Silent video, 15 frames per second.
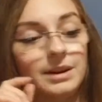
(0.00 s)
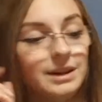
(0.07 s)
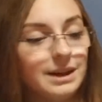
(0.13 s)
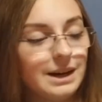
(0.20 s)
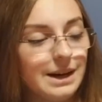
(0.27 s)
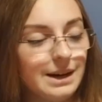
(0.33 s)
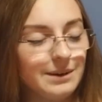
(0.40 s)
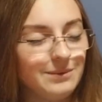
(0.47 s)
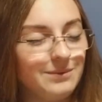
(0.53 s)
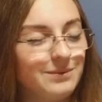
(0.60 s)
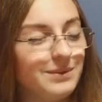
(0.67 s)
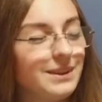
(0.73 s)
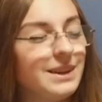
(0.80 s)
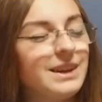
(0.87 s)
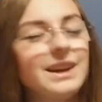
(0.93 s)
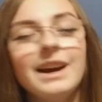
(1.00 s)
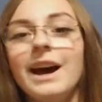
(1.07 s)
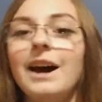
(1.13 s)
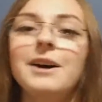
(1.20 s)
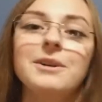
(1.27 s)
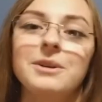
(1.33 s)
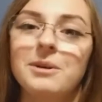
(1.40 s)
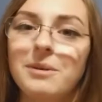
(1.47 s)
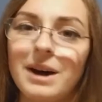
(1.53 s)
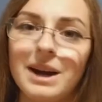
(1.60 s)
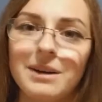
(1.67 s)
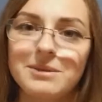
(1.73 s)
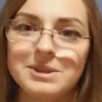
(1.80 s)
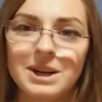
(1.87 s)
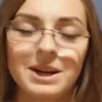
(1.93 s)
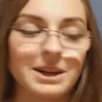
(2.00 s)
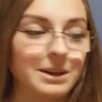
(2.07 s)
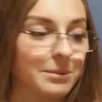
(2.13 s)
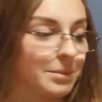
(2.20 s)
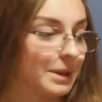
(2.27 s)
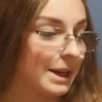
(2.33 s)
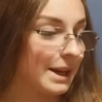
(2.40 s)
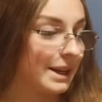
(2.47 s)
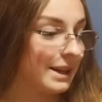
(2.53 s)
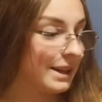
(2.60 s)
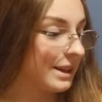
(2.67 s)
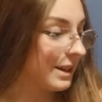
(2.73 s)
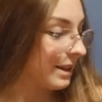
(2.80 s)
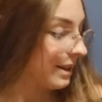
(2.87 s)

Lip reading: I don't know why I'm drawing a blank,